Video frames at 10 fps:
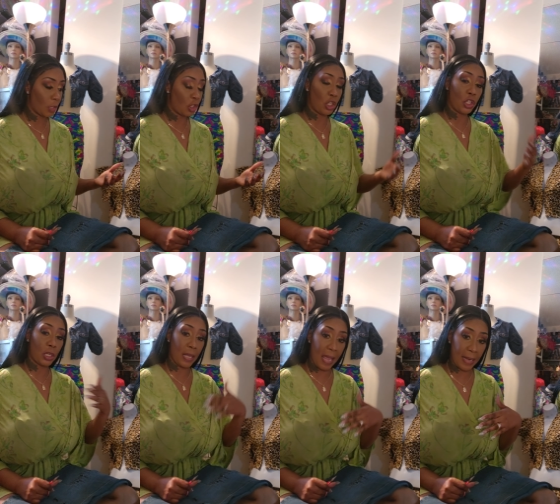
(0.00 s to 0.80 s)
she should
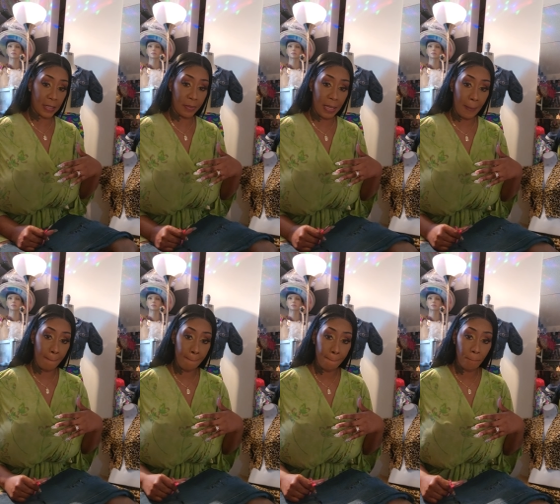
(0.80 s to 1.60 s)
have asked me,
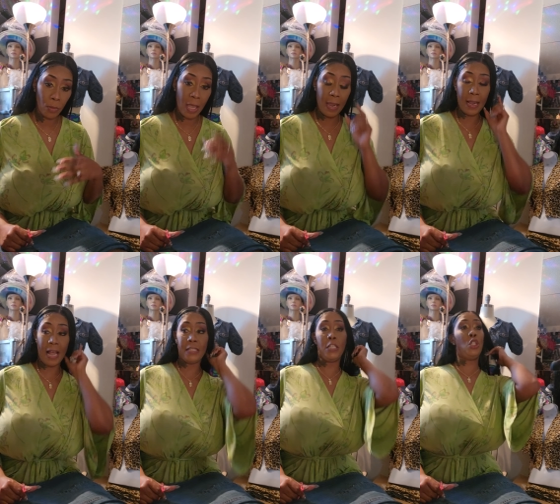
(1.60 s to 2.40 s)
hey,
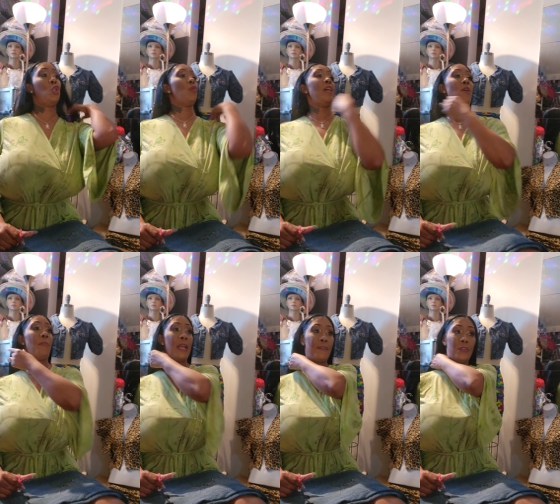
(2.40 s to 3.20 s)
I need you to help
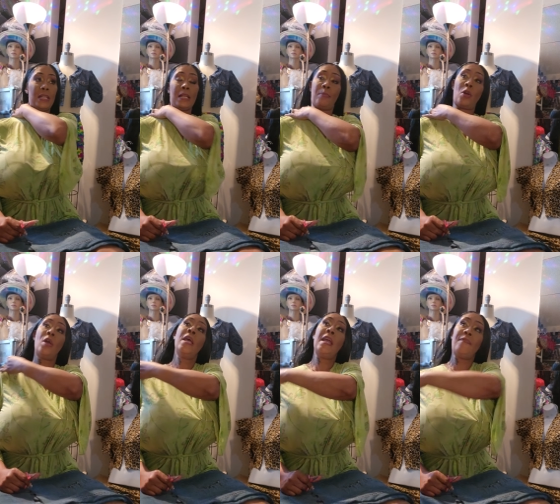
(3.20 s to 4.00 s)
pay for that.
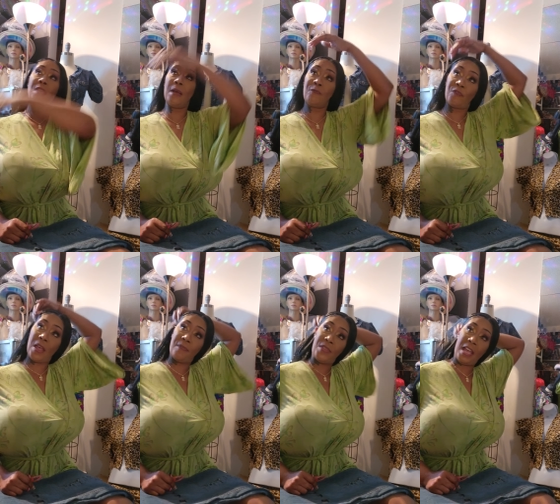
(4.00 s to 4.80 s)
If that,
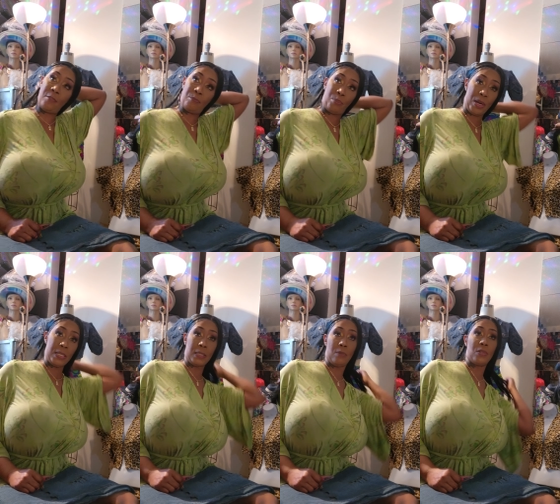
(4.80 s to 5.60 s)
if that
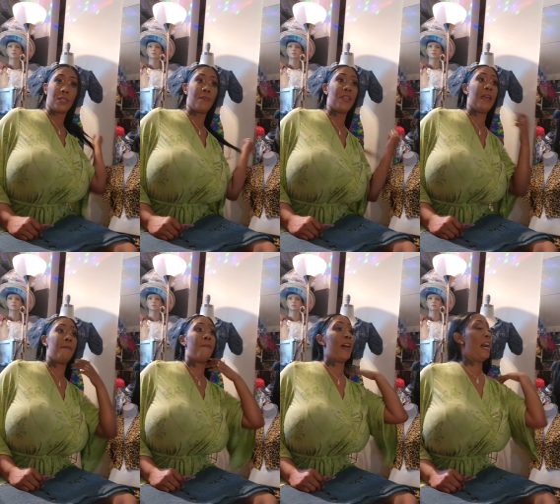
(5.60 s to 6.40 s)
bracelet was of that
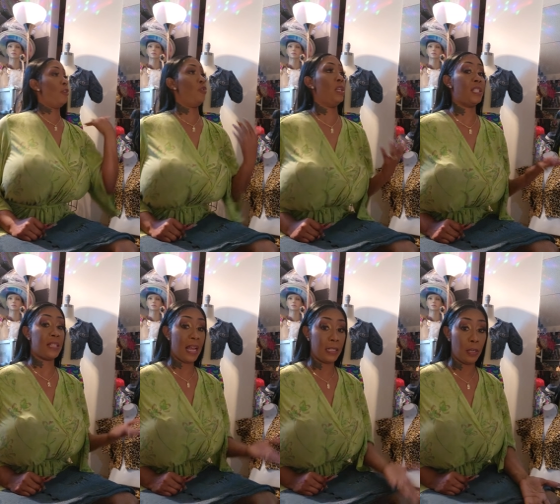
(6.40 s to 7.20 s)
value, it's
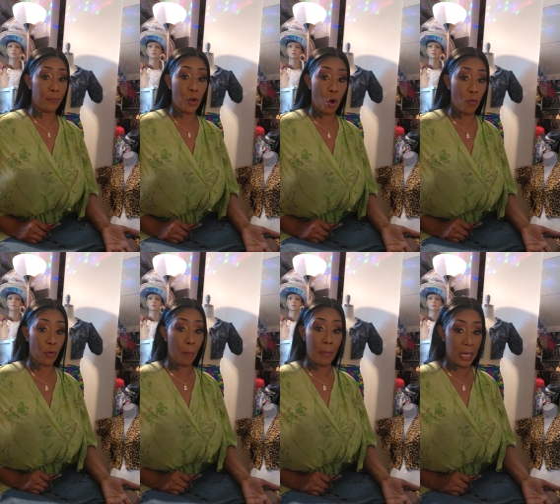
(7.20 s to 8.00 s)
sat here for
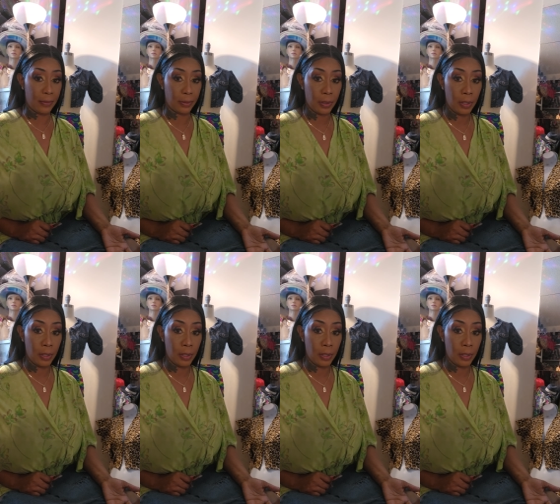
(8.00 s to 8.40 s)
over a month.